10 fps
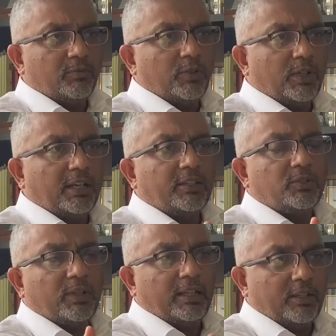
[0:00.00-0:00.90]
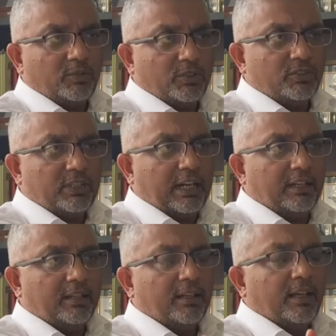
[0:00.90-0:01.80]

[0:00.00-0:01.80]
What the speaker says: for ISO 9000 standard.